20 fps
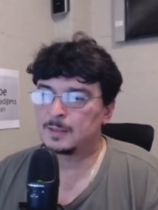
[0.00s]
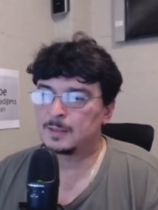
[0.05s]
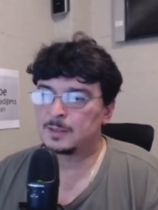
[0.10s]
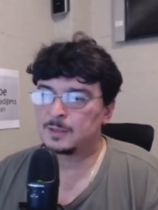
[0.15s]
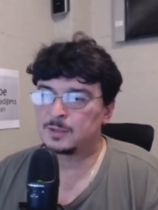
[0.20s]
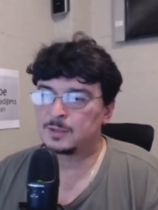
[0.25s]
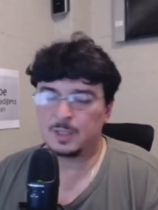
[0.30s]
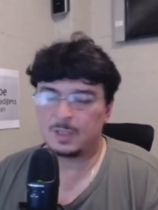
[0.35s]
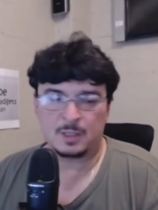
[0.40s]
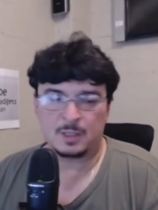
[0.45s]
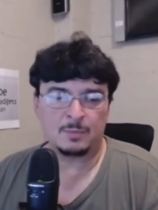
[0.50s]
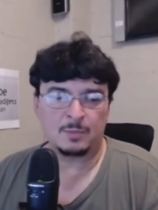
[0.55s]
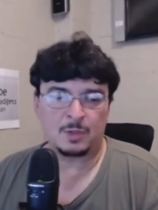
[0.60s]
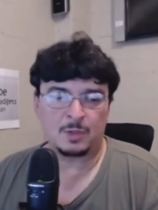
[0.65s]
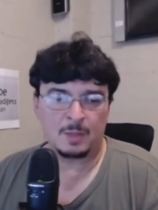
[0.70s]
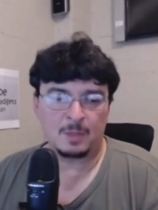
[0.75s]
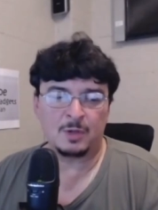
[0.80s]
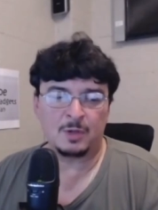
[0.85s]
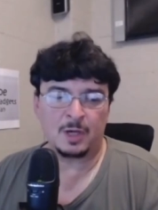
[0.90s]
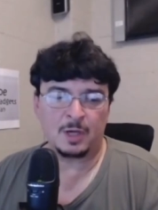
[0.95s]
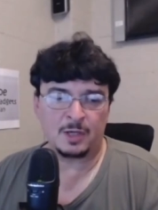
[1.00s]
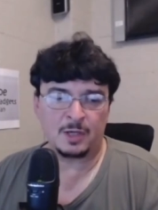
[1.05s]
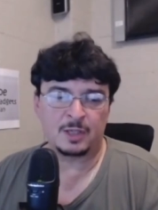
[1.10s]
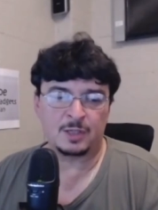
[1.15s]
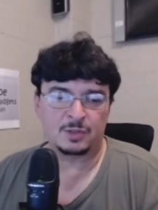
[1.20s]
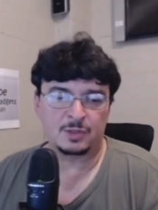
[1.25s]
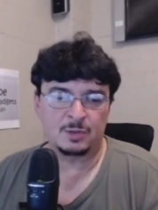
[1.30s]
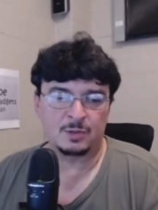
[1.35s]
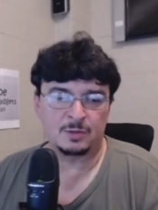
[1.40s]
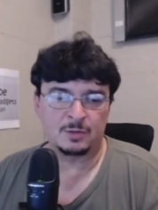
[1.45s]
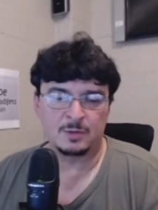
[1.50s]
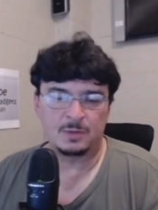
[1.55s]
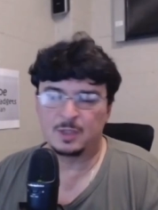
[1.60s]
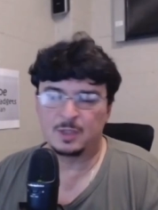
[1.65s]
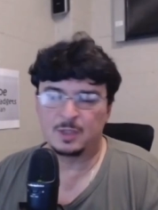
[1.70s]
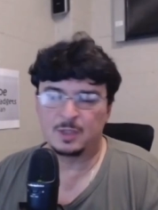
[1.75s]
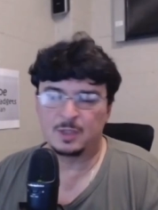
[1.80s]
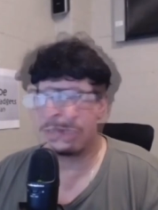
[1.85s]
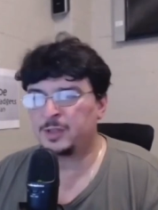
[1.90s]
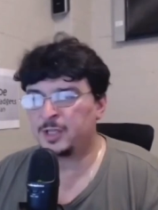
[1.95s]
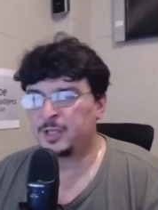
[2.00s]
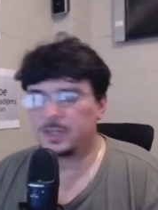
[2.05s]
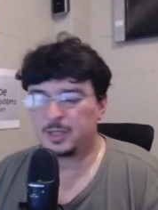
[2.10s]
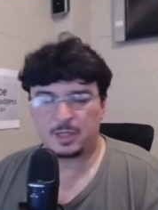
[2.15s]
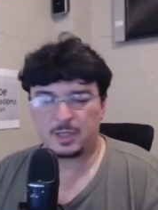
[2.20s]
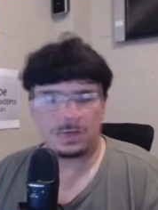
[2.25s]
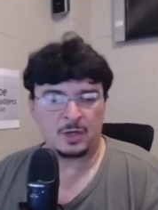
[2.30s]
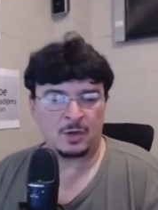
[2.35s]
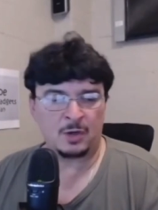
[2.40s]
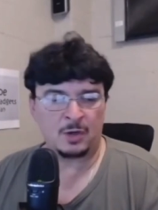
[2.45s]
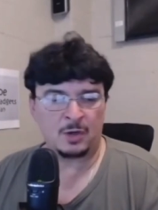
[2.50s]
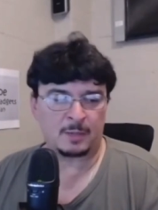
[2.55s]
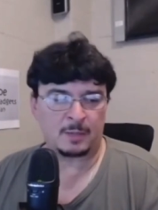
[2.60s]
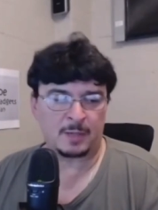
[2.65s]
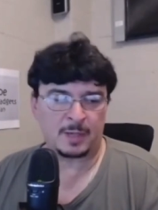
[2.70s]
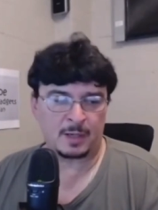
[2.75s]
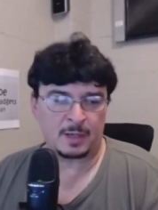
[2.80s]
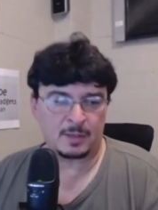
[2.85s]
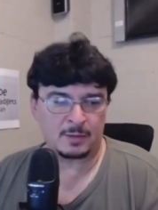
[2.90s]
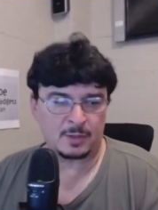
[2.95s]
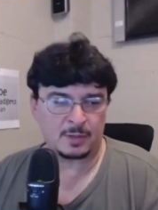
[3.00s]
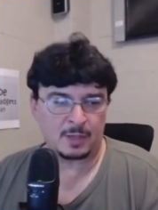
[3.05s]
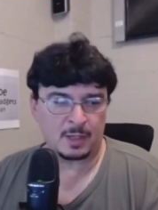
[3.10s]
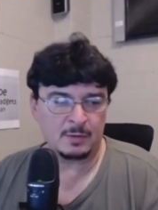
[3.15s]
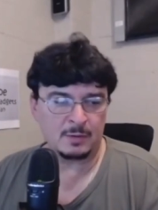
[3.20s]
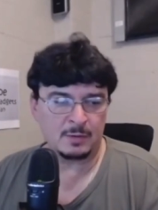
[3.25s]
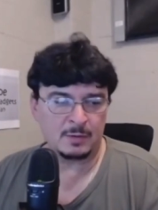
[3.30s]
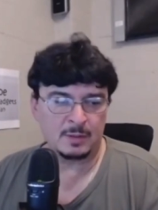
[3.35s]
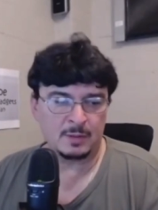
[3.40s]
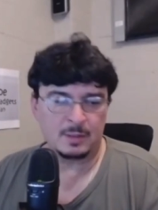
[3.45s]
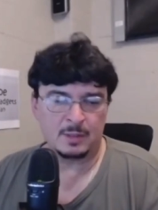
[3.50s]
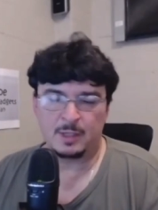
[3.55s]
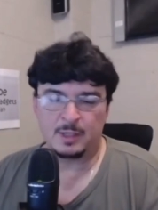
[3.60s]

So I'm, I'm, liking it. It's good. One thing I don't like about it though,